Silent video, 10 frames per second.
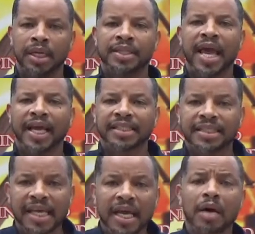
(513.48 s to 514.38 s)
that can
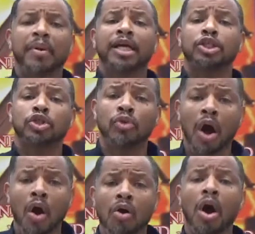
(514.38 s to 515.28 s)
set up a
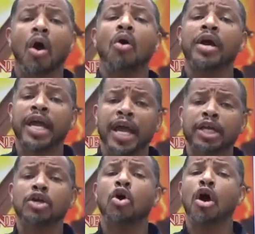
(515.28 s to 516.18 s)
stronghold
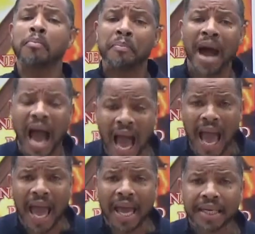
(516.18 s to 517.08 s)
in your
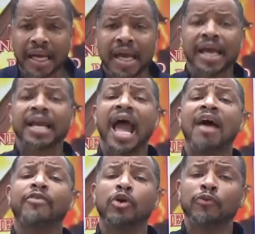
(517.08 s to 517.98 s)
mind and
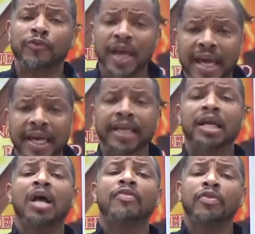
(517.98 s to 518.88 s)
have you
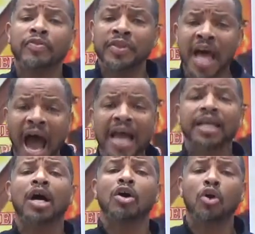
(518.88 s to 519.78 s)
thinking not
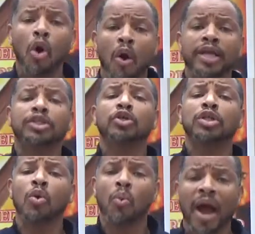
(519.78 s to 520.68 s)
according to
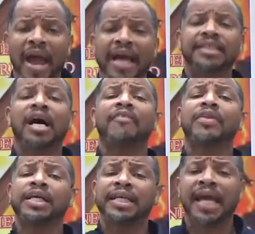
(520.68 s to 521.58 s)
the ways of
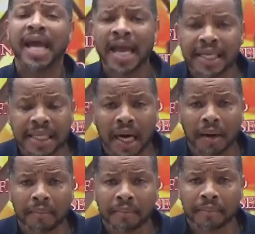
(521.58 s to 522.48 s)
the kingdom.